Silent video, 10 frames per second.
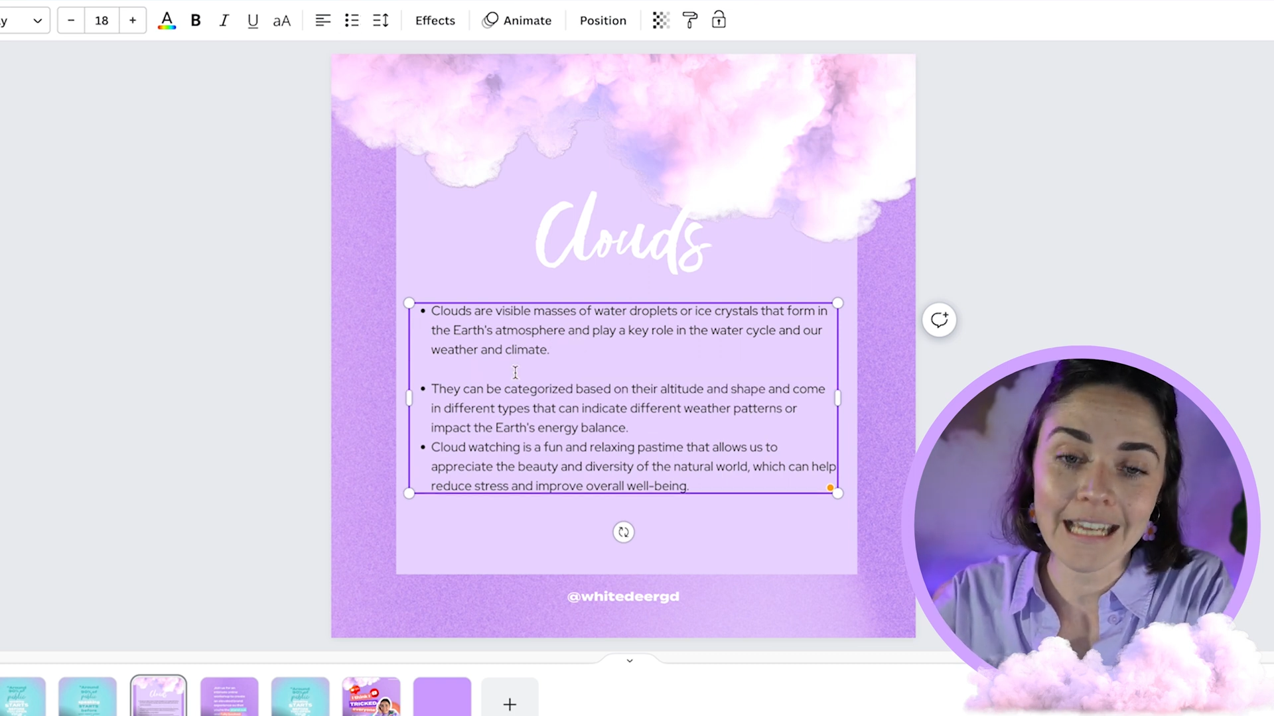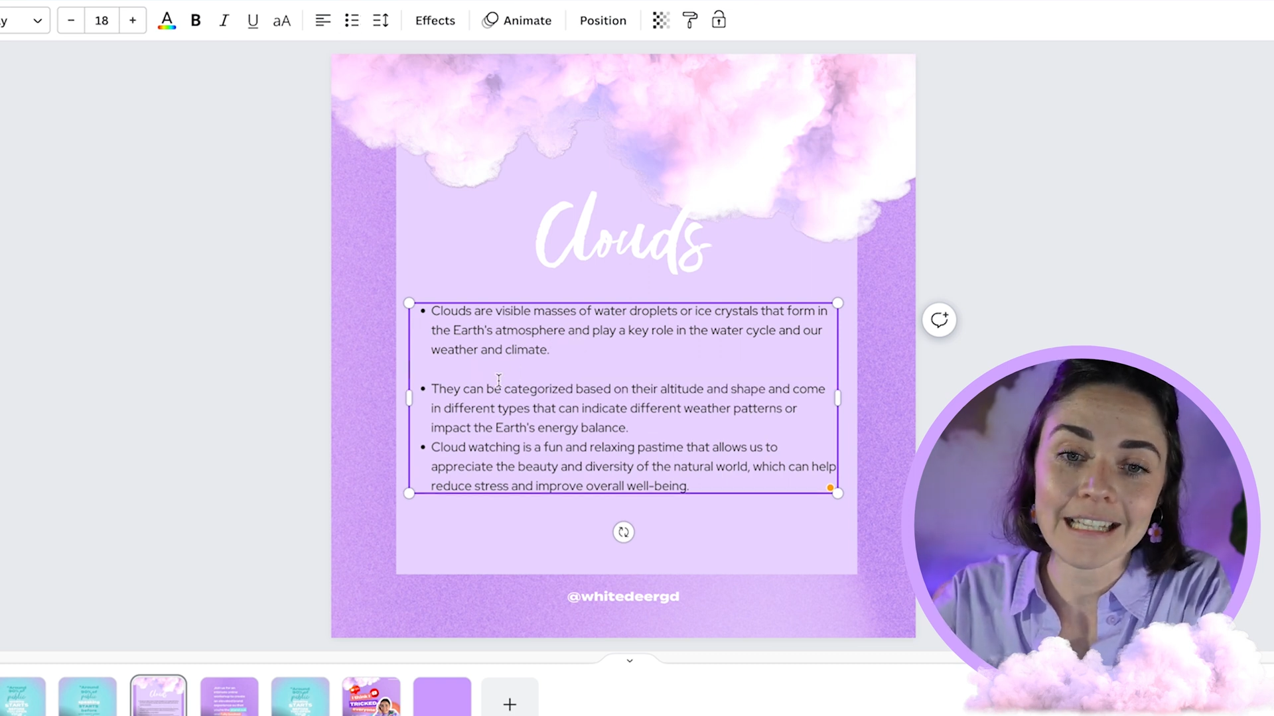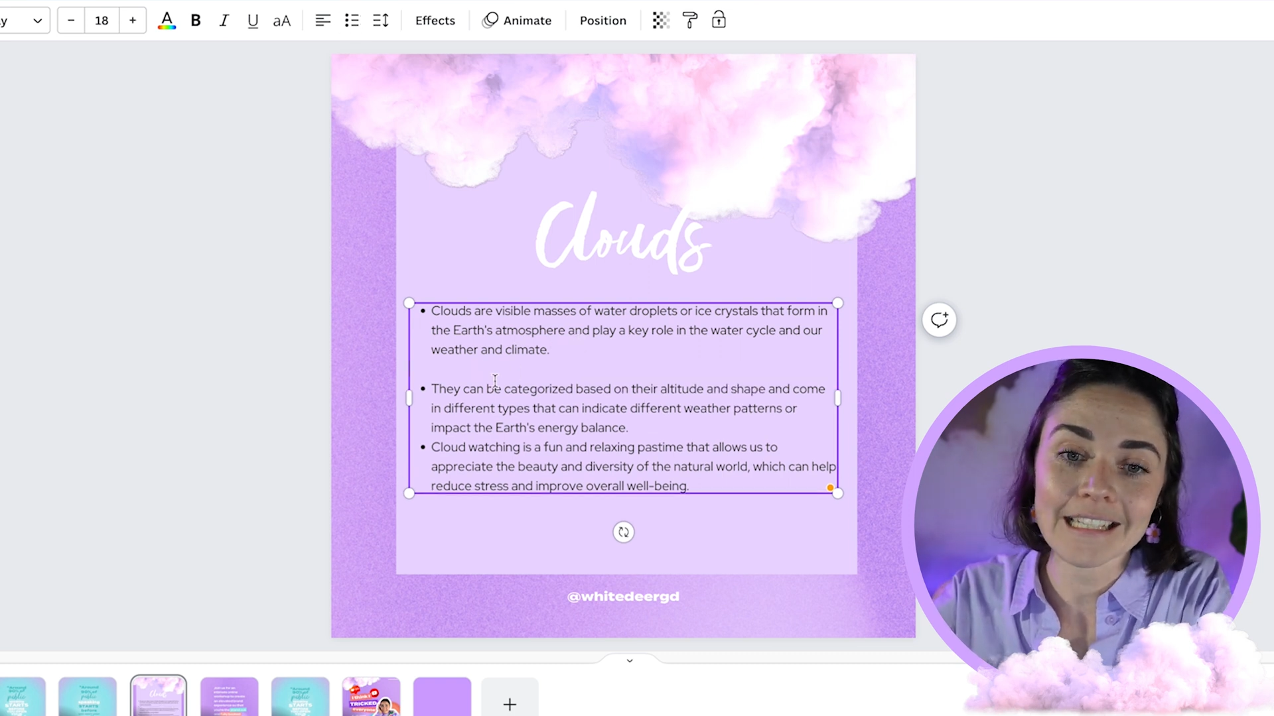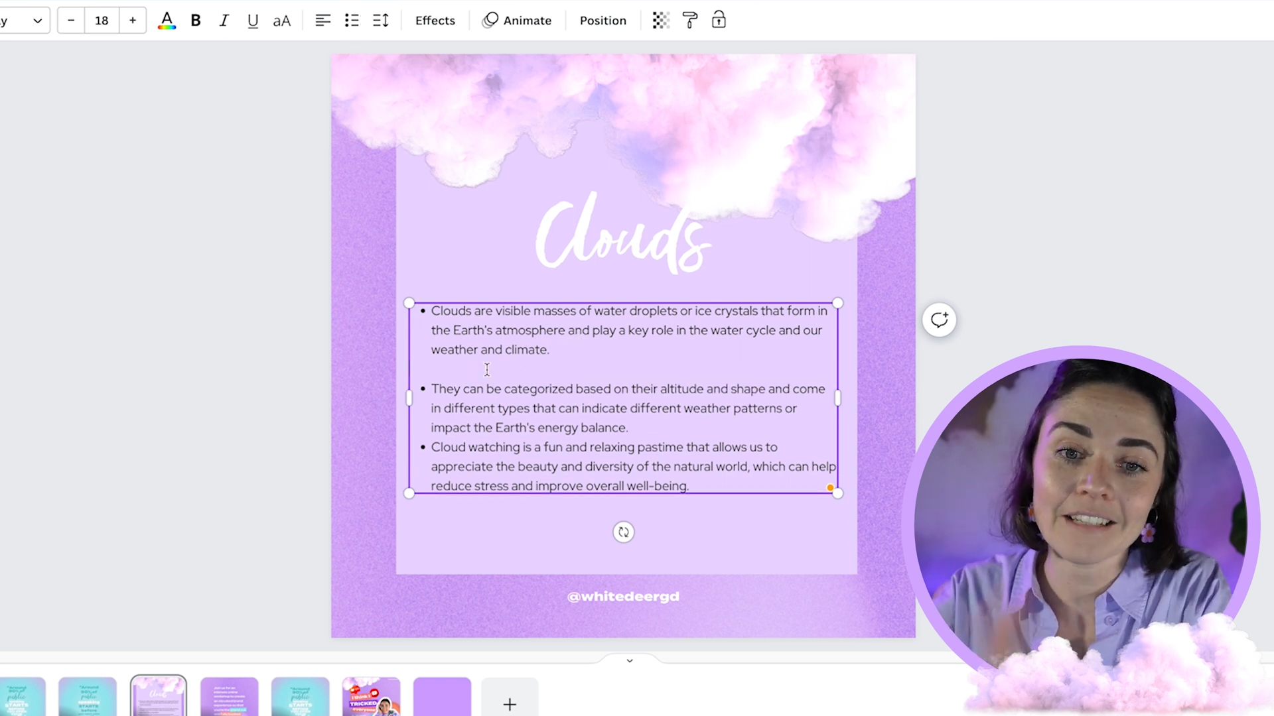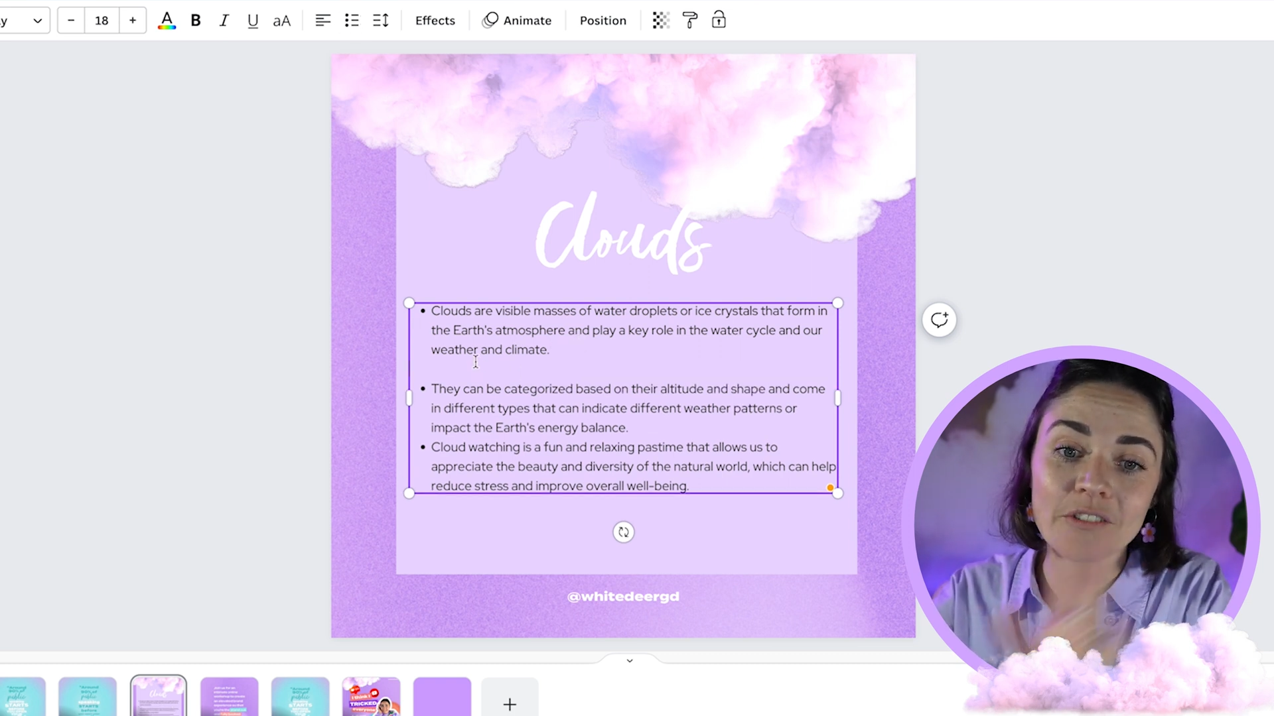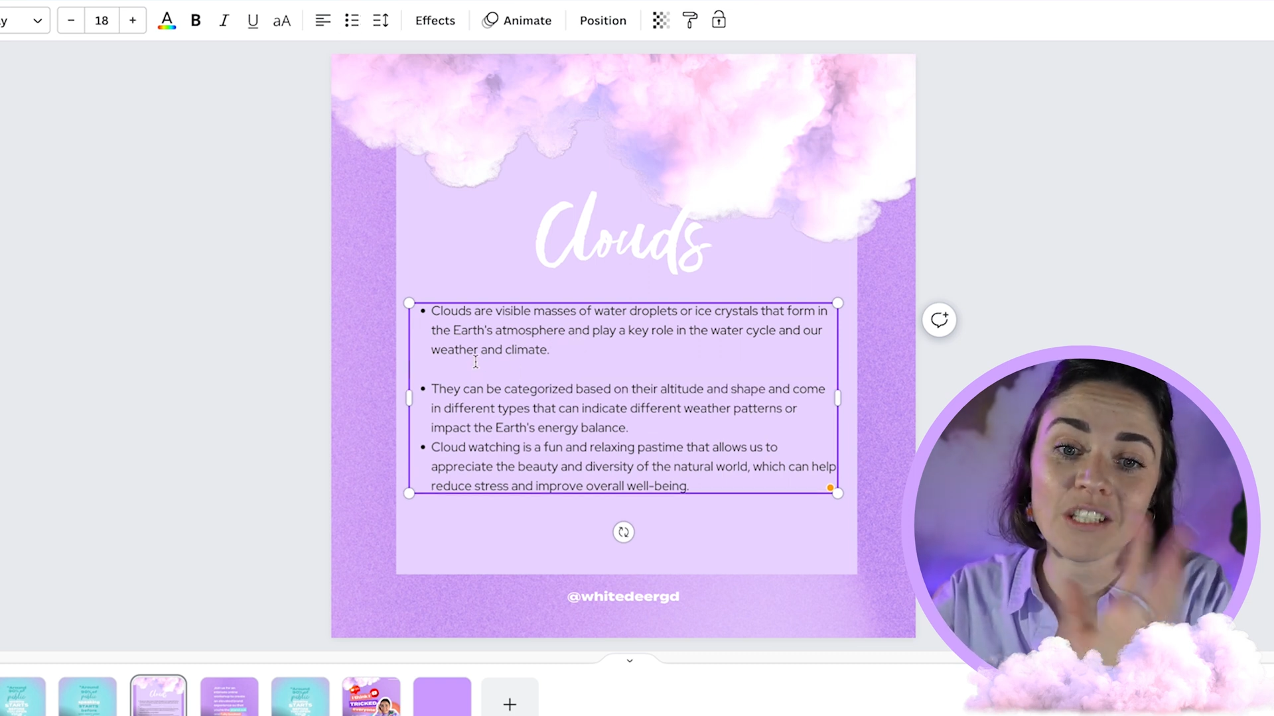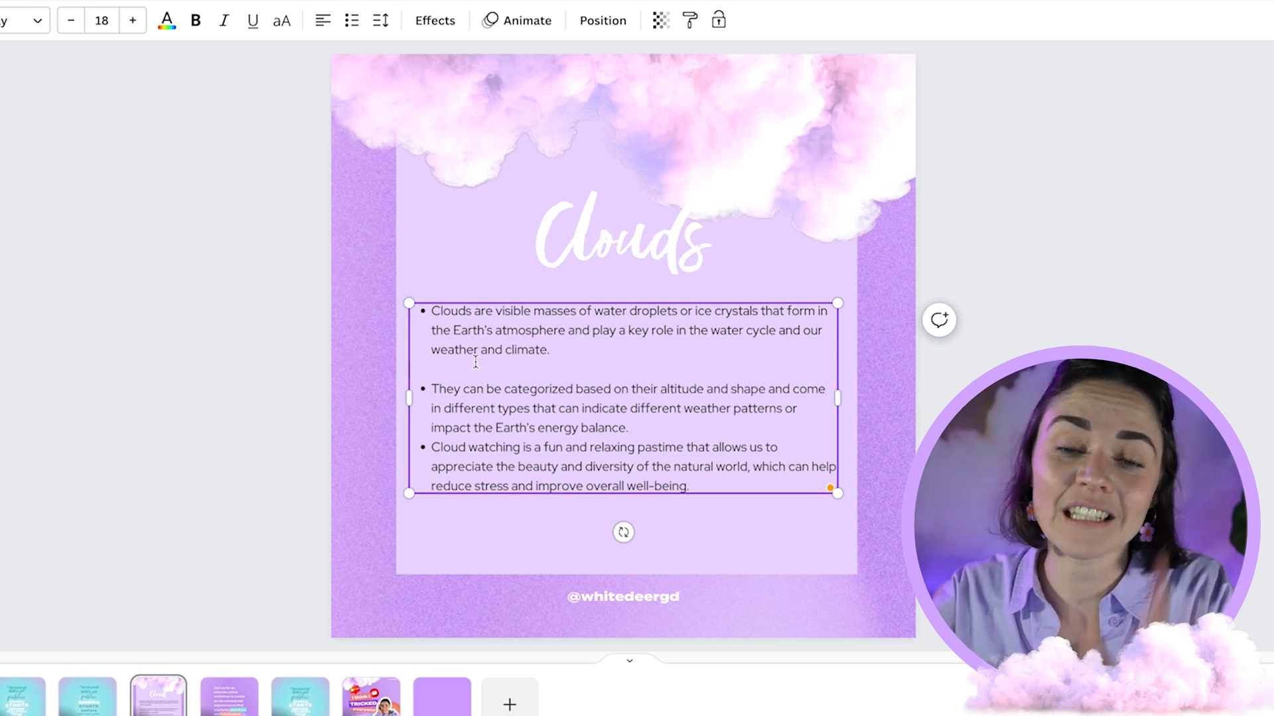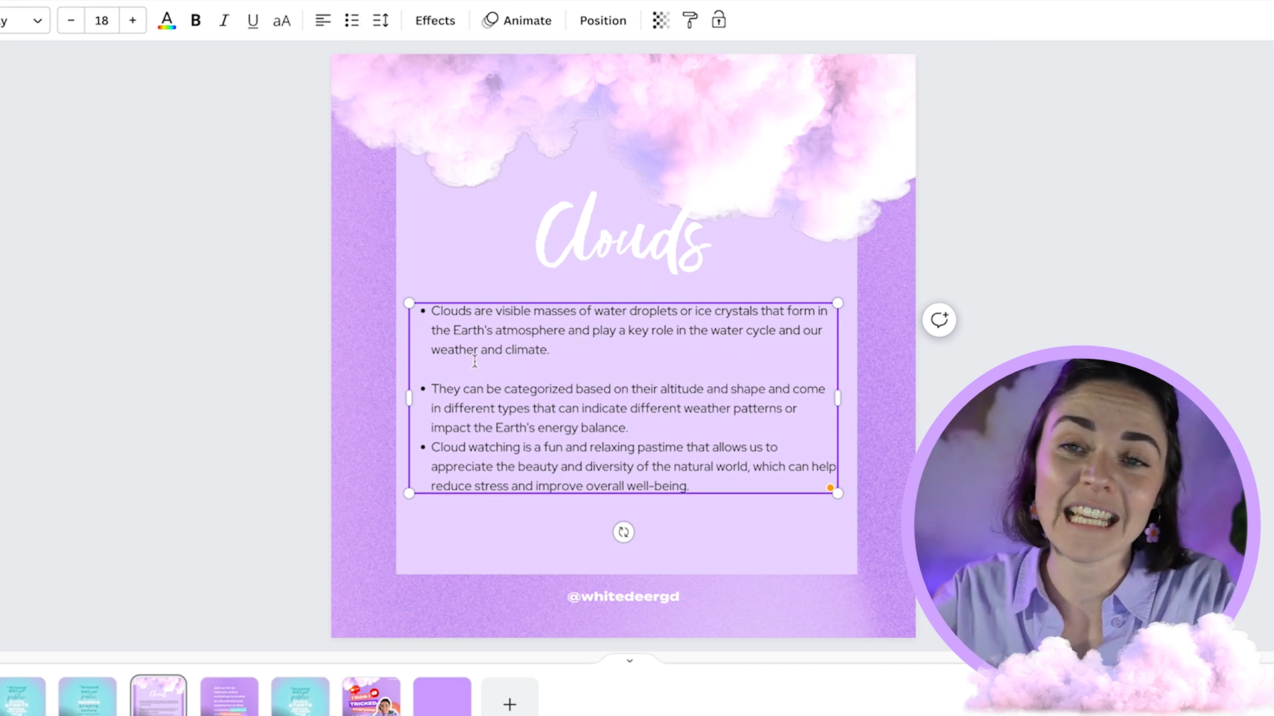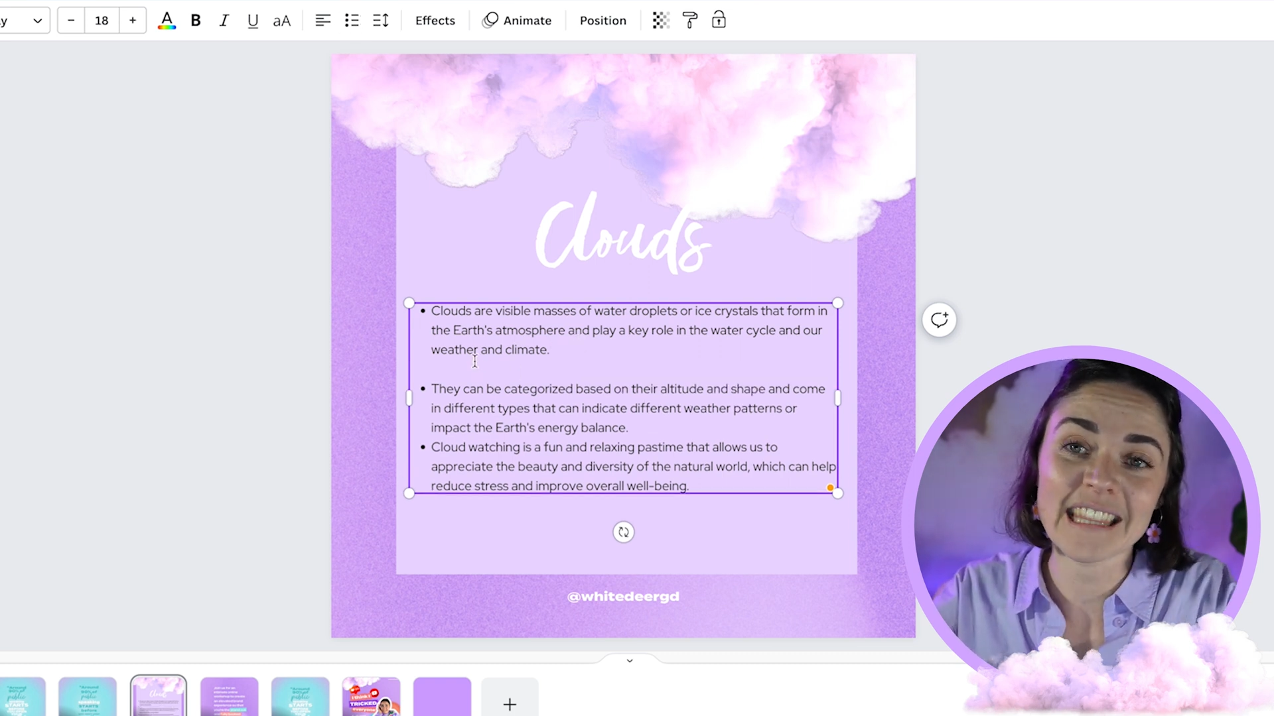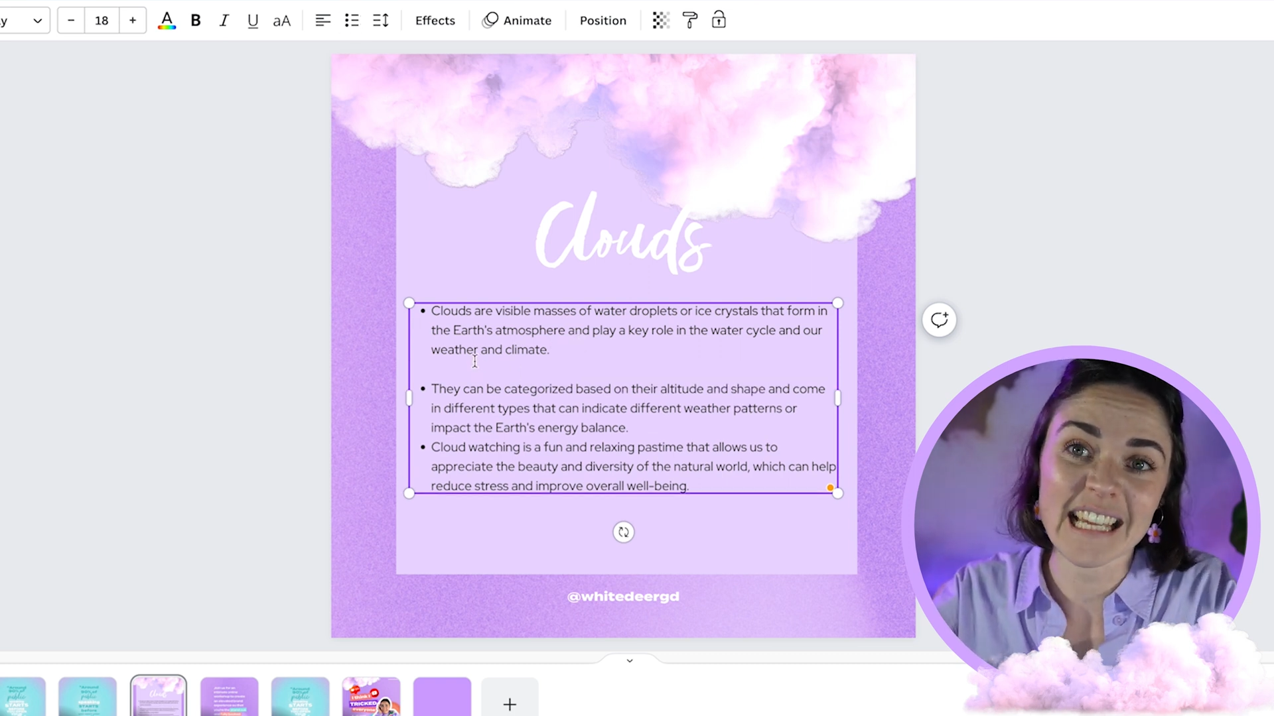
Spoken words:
and it's going to delete